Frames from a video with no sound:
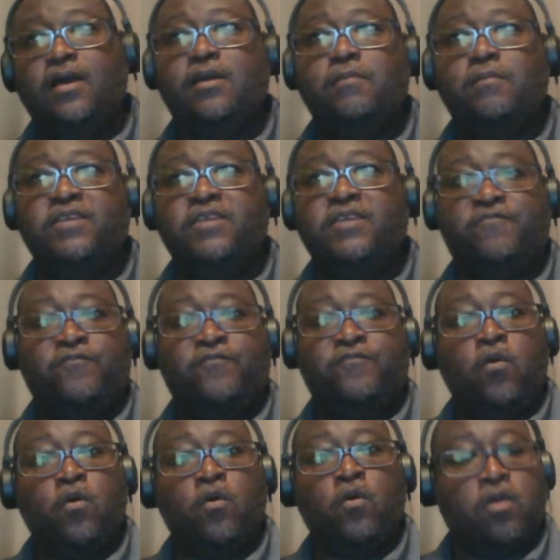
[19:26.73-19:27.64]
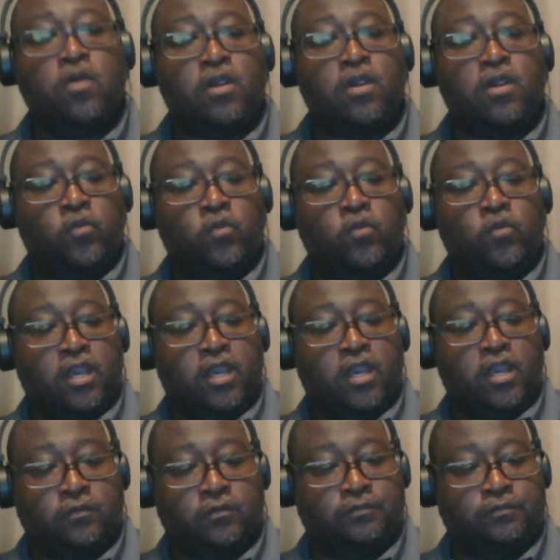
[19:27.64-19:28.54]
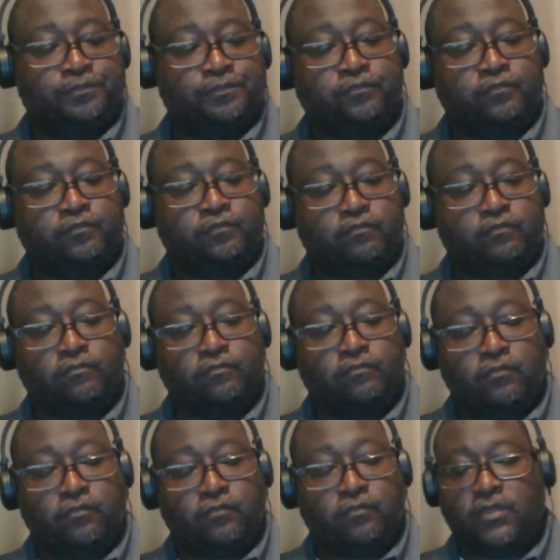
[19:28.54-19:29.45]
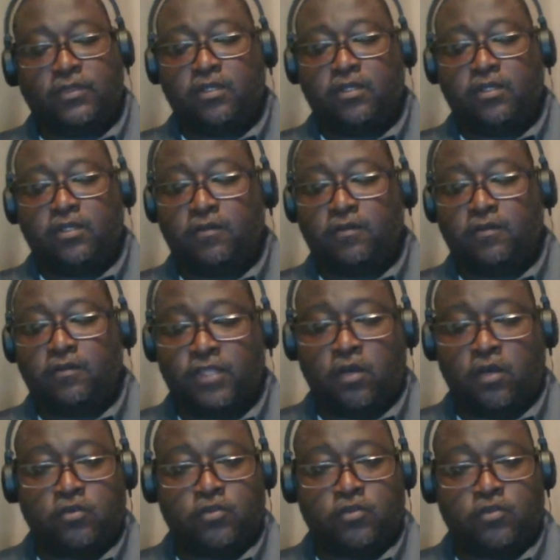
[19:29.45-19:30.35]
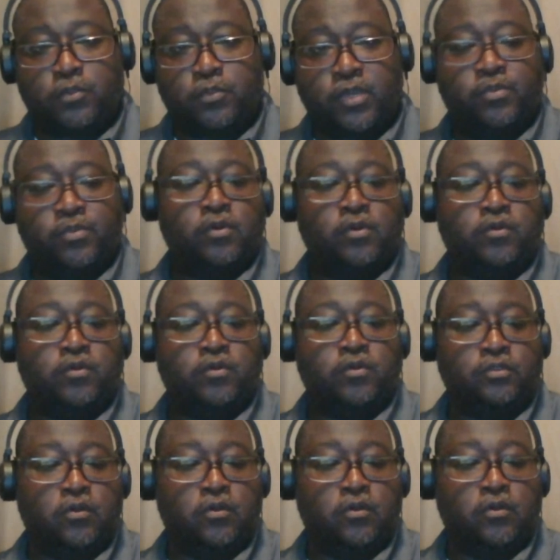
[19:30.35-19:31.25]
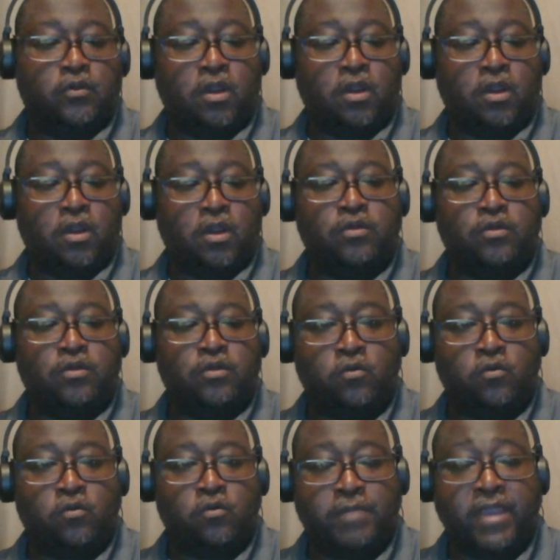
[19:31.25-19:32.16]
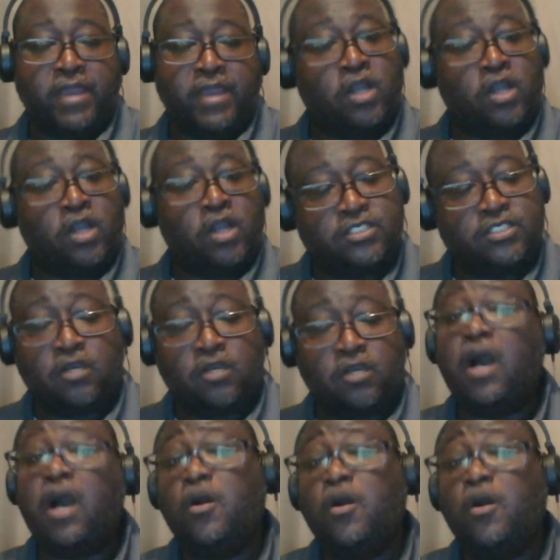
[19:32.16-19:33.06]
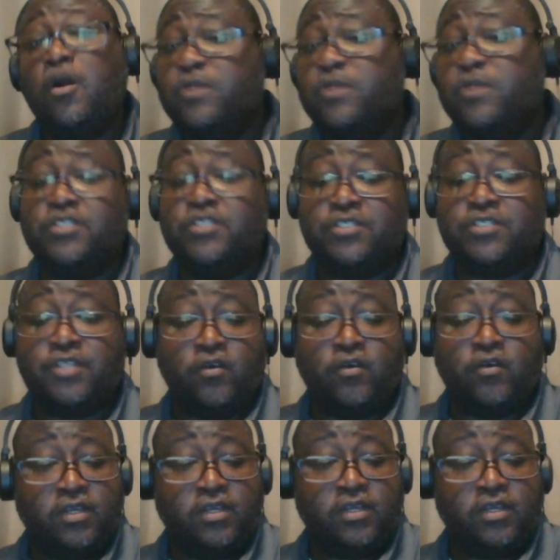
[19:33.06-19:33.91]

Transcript: before we go, for those people who may watch the show, I hope you watch the show,